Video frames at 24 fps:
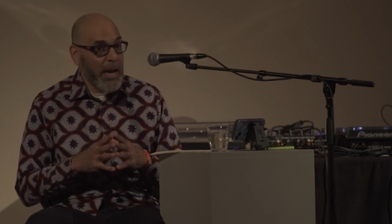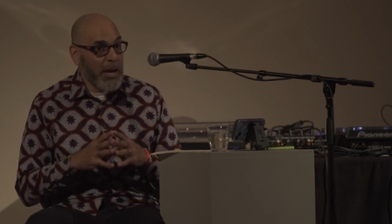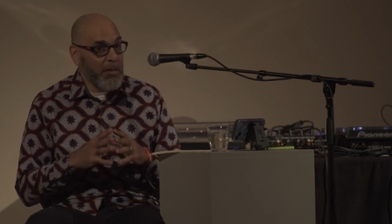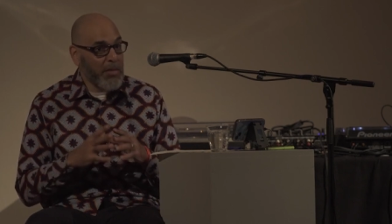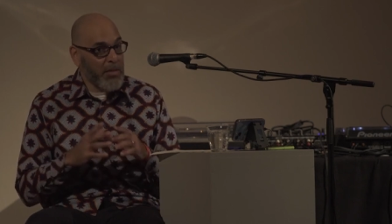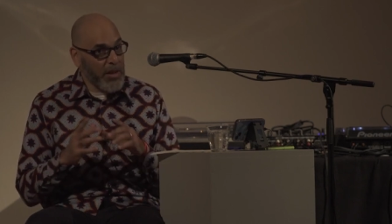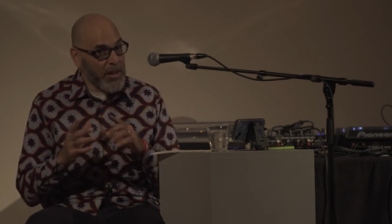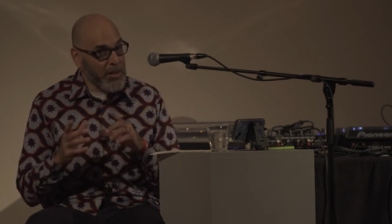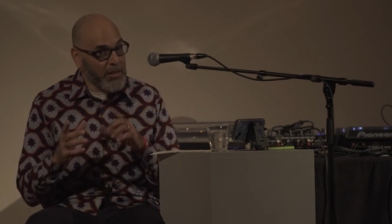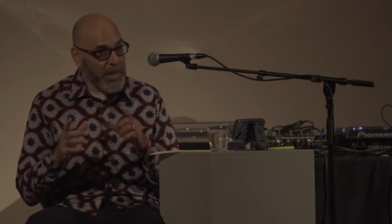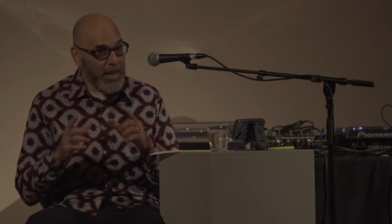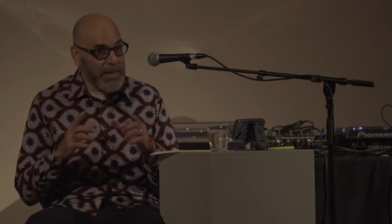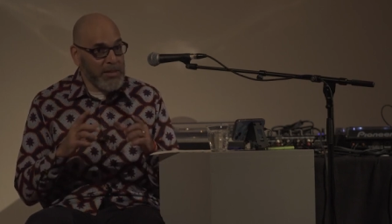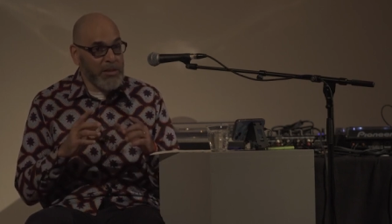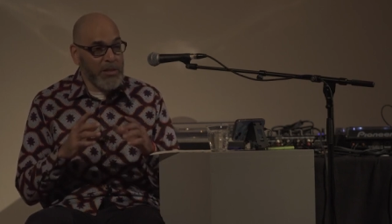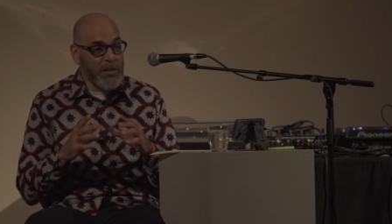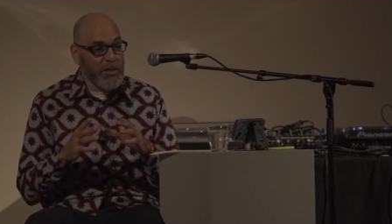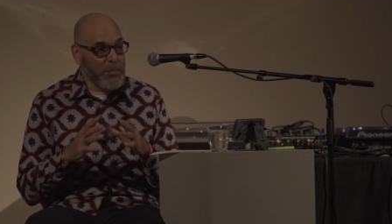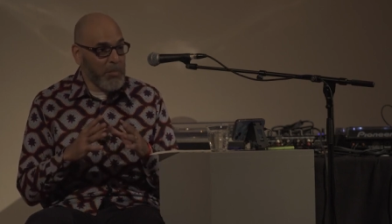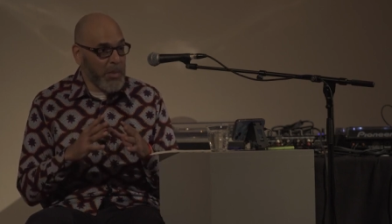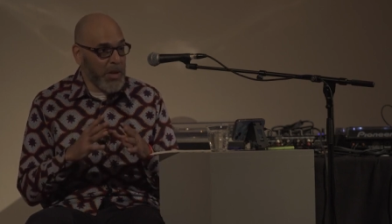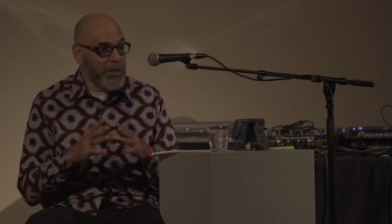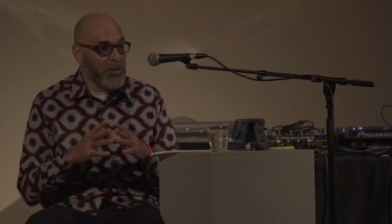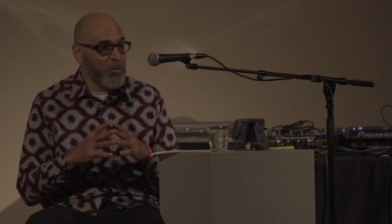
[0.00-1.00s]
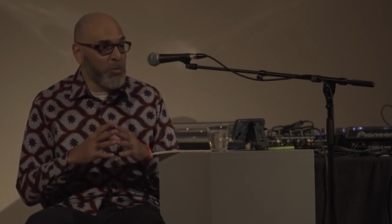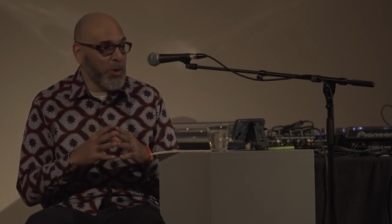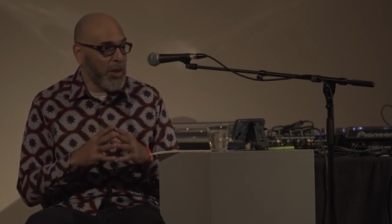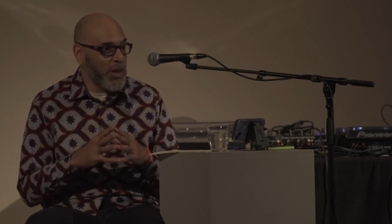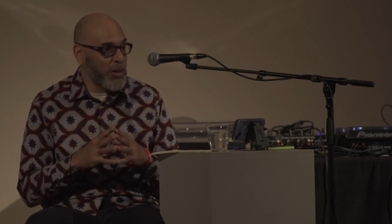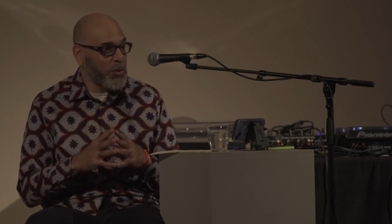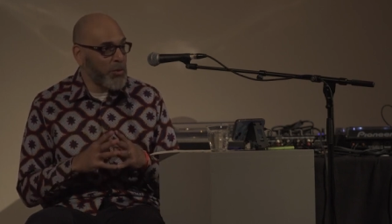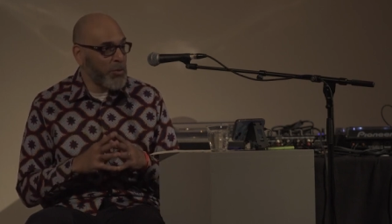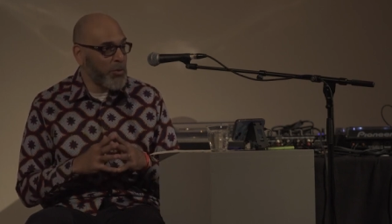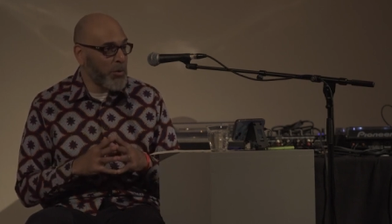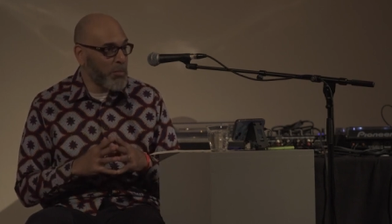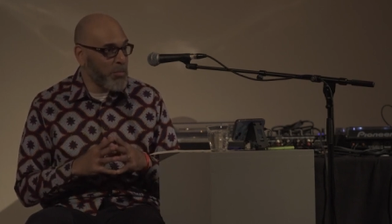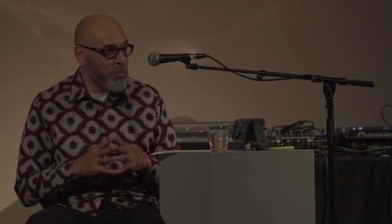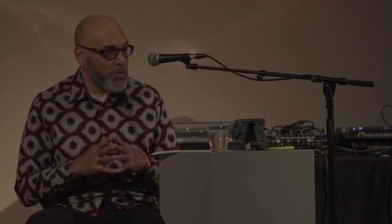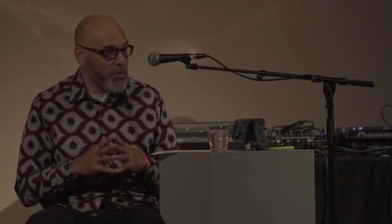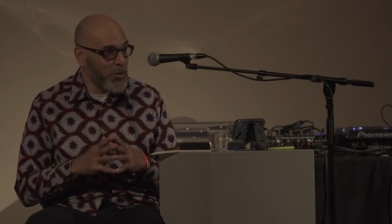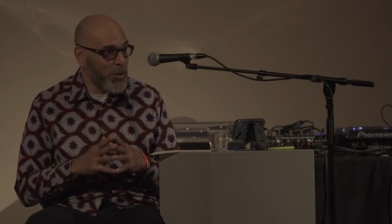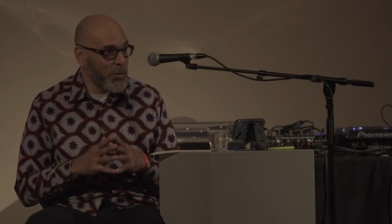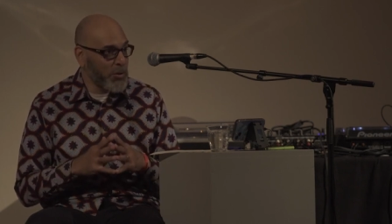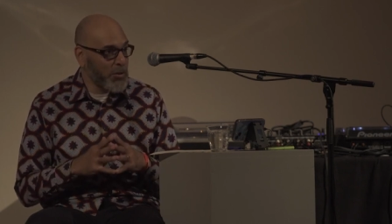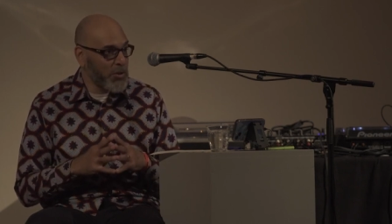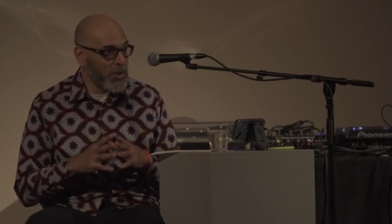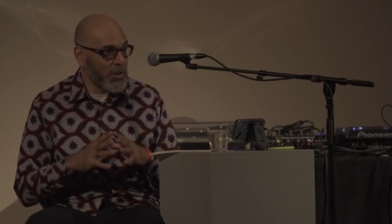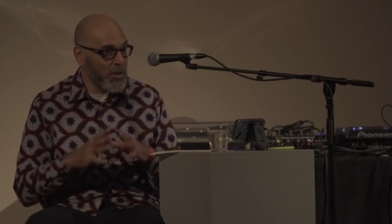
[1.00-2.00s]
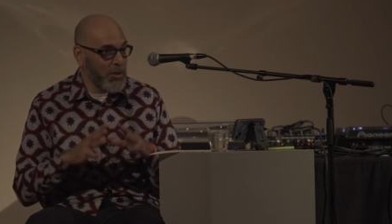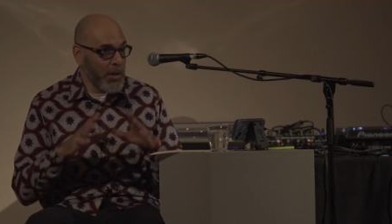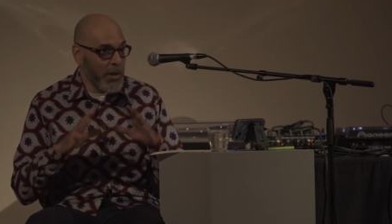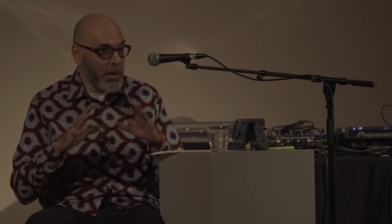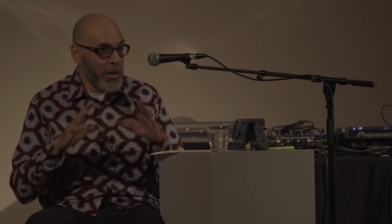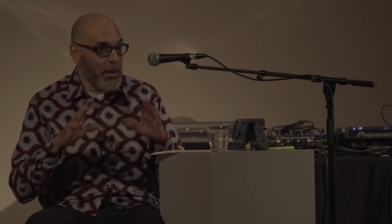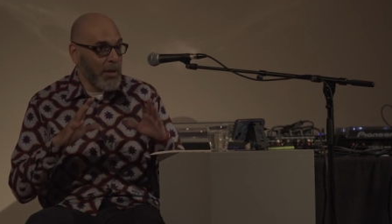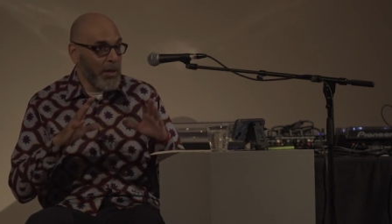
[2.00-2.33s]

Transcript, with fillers: I think that's the best way to approach